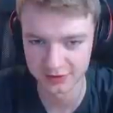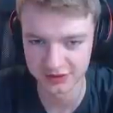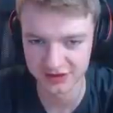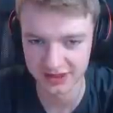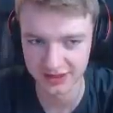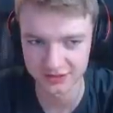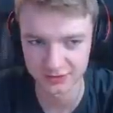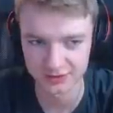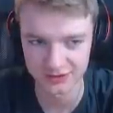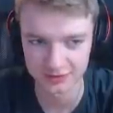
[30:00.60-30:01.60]
though to say that to
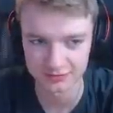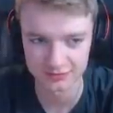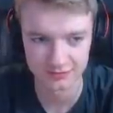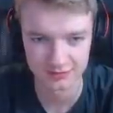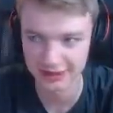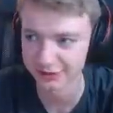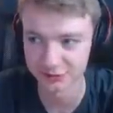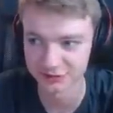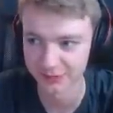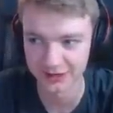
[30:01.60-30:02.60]
her, so now you're
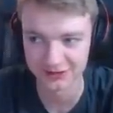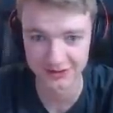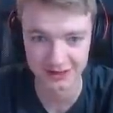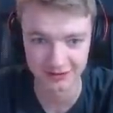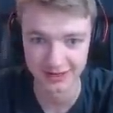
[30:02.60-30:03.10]
as bad as the